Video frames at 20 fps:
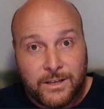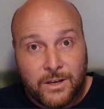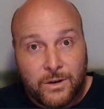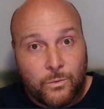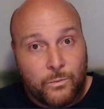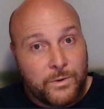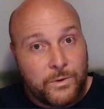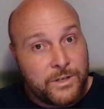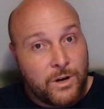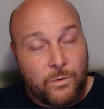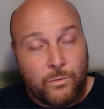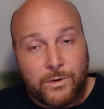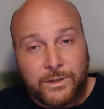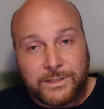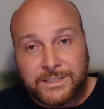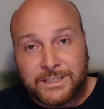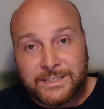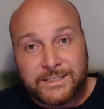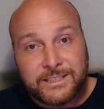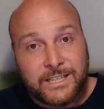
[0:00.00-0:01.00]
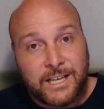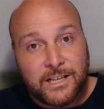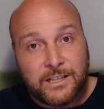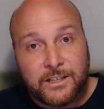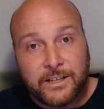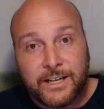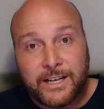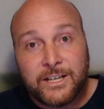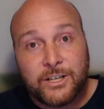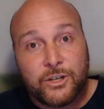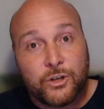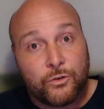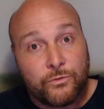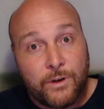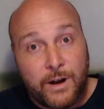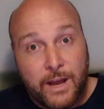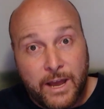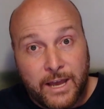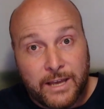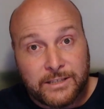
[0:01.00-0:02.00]
We don't want the seller in
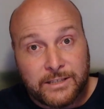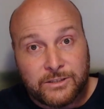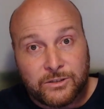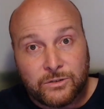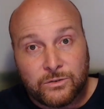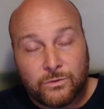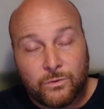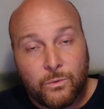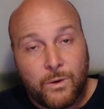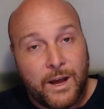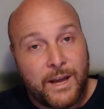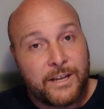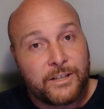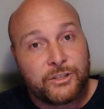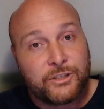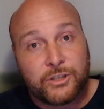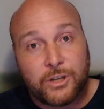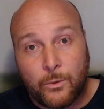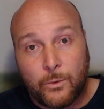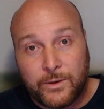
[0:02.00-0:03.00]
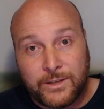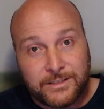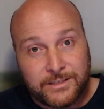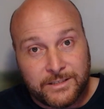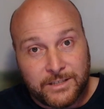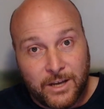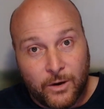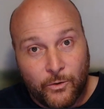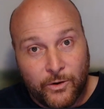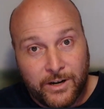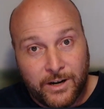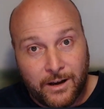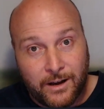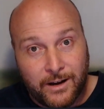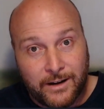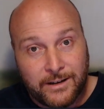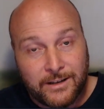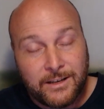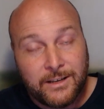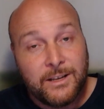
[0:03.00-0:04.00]
duress while a showing is going on.
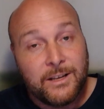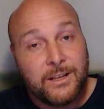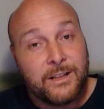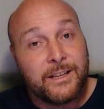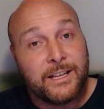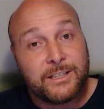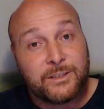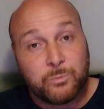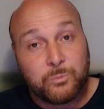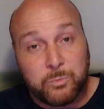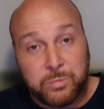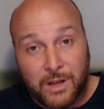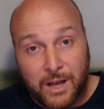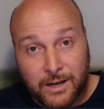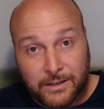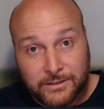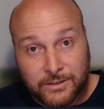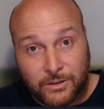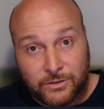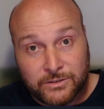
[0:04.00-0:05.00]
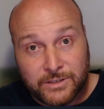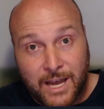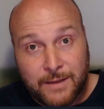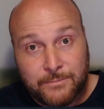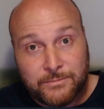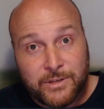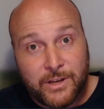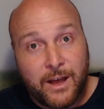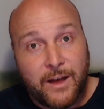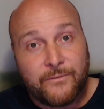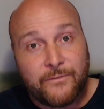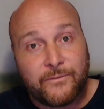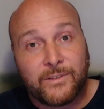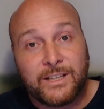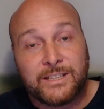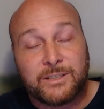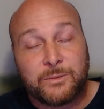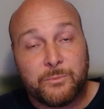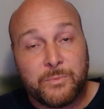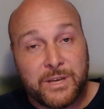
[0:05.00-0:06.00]
Let's block those times off.
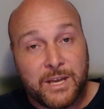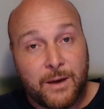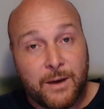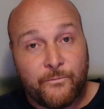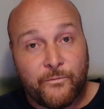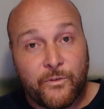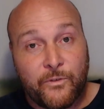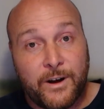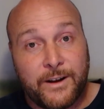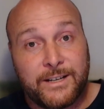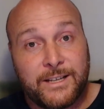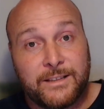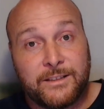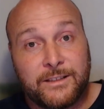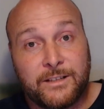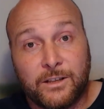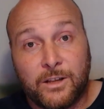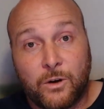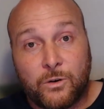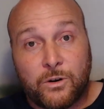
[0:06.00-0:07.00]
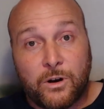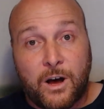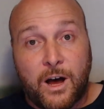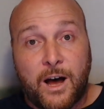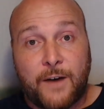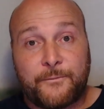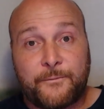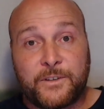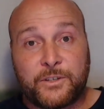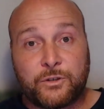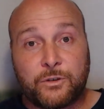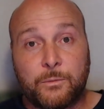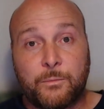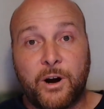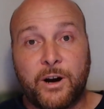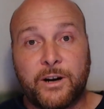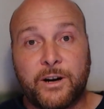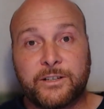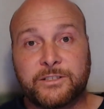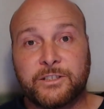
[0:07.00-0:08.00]
Let's be upfront in the local office
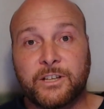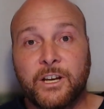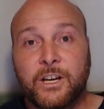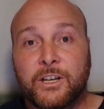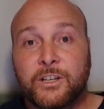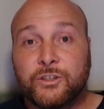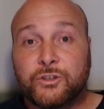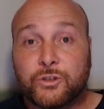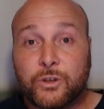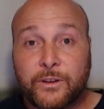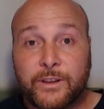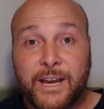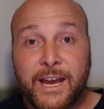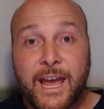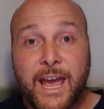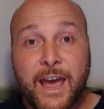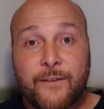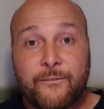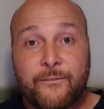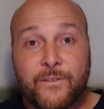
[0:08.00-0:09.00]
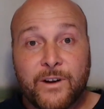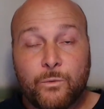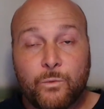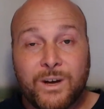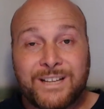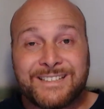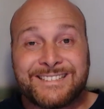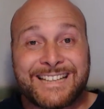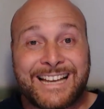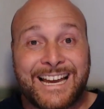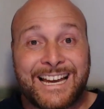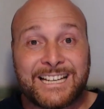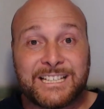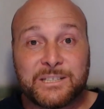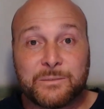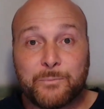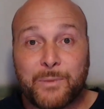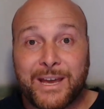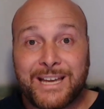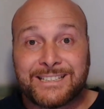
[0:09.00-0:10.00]
remarks so that everyone's
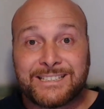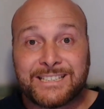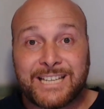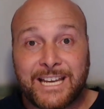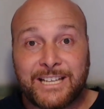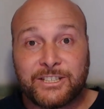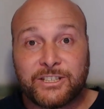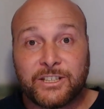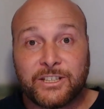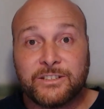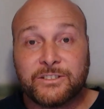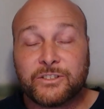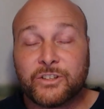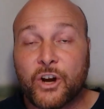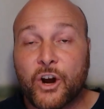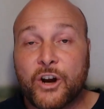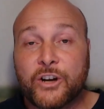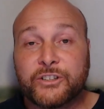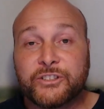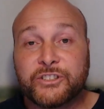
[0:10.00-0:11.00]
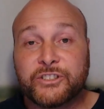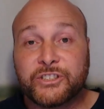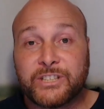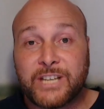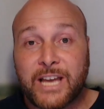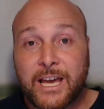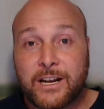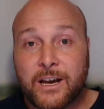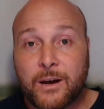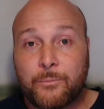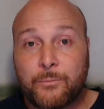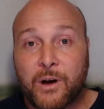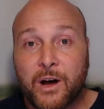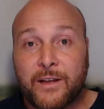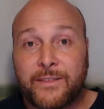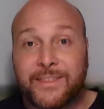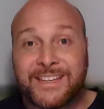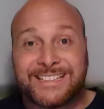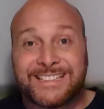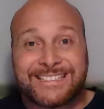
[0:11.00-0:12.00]
expectations are set up
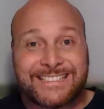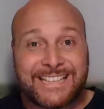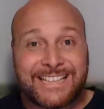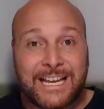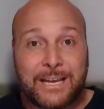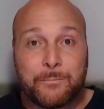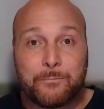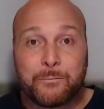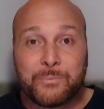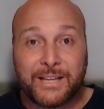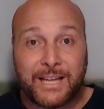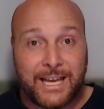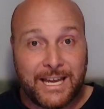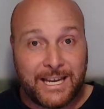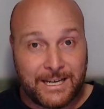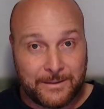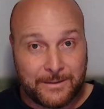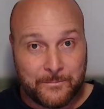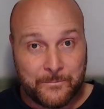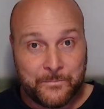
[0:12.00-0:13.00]
on the same plane.